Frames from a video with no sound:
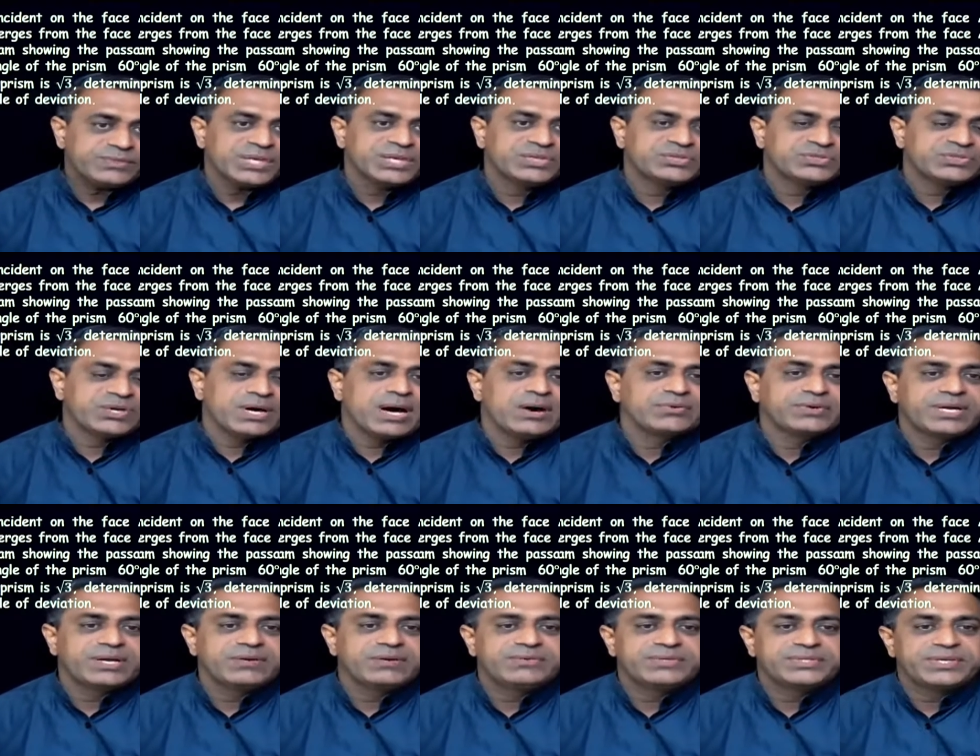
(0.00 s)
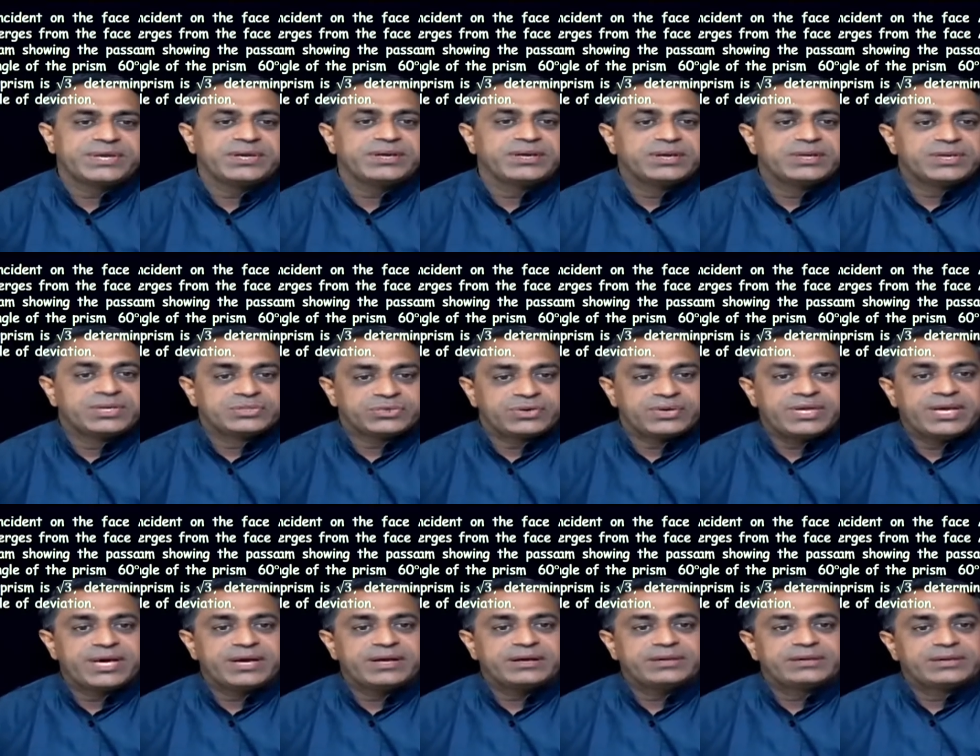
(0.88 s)
So how can we say? So
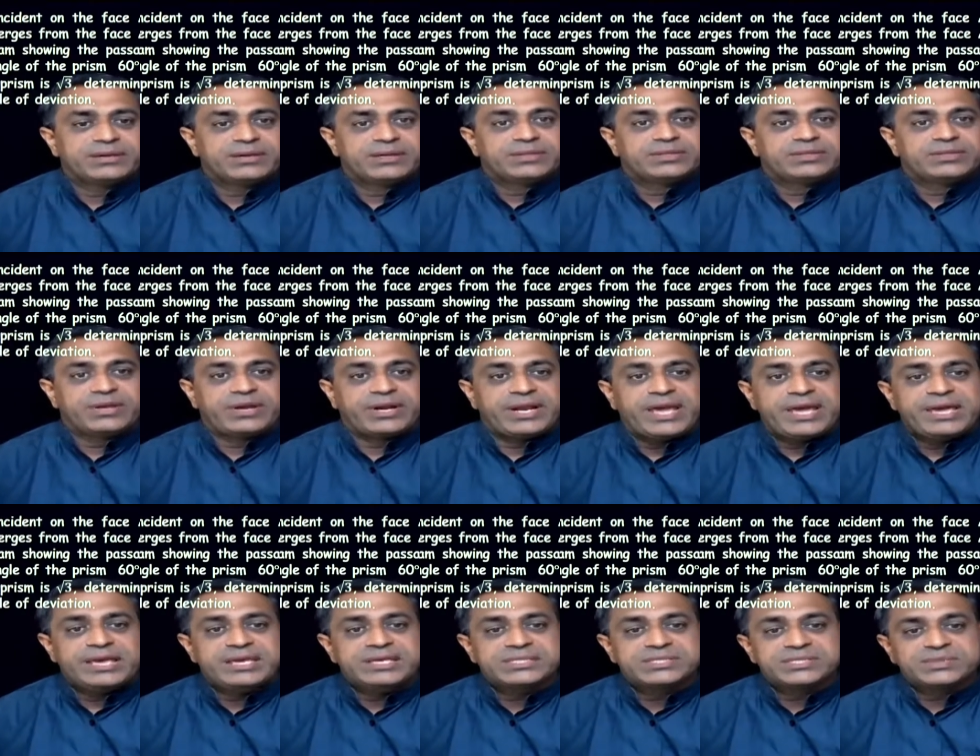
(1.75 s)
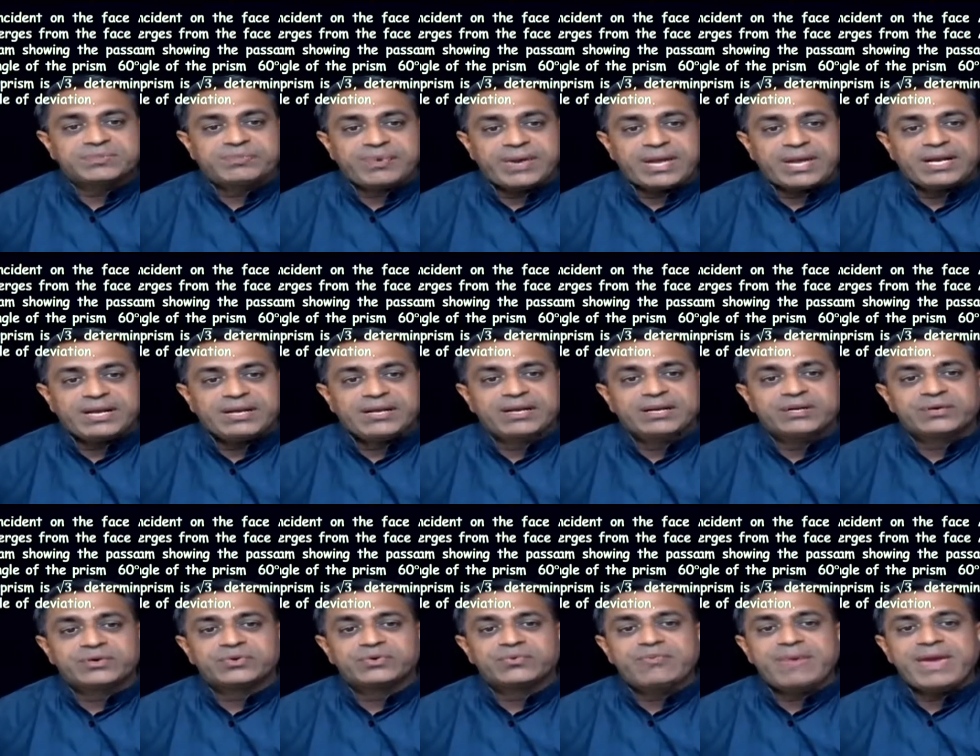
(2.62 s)
here the ray is parallel
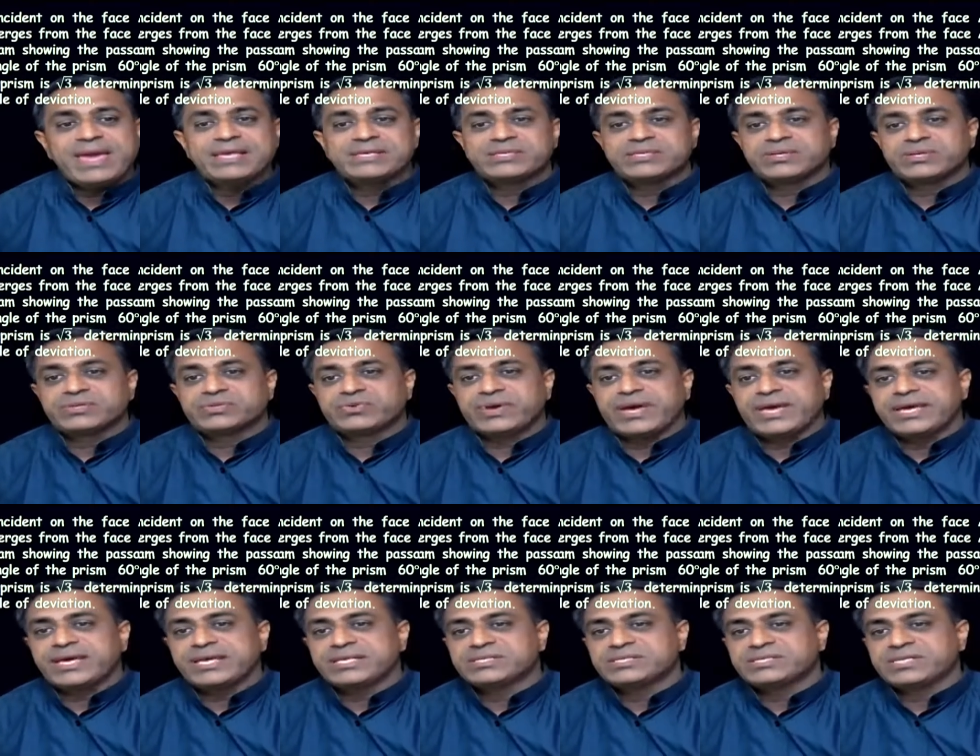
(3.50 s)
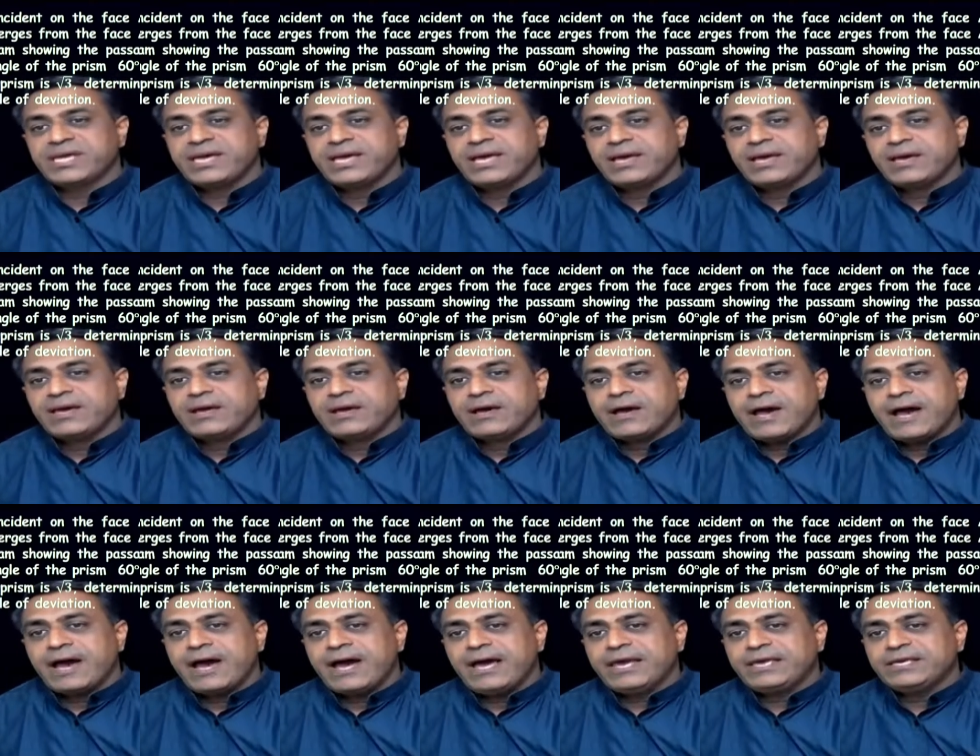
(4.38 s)
to base. So I can say
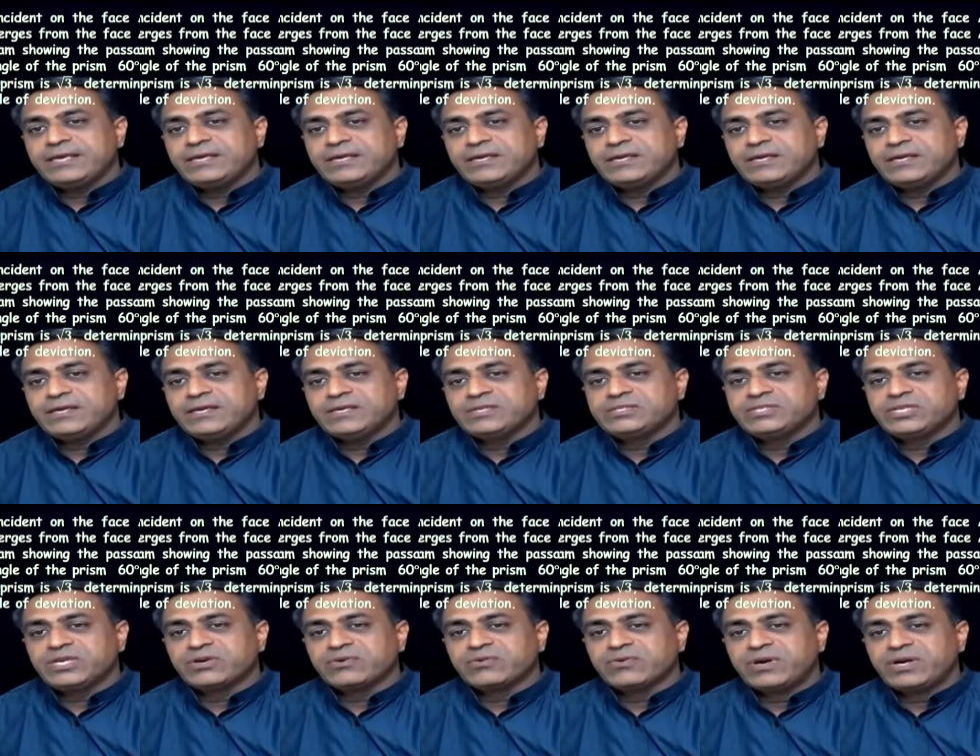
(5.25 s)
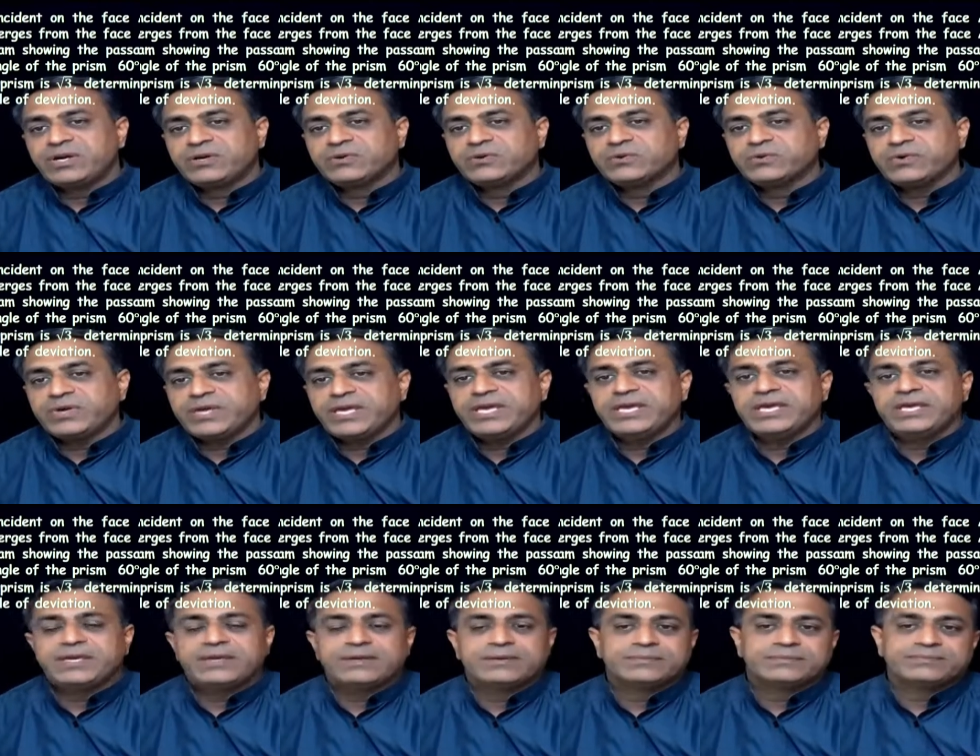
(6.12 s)
I is equal to E.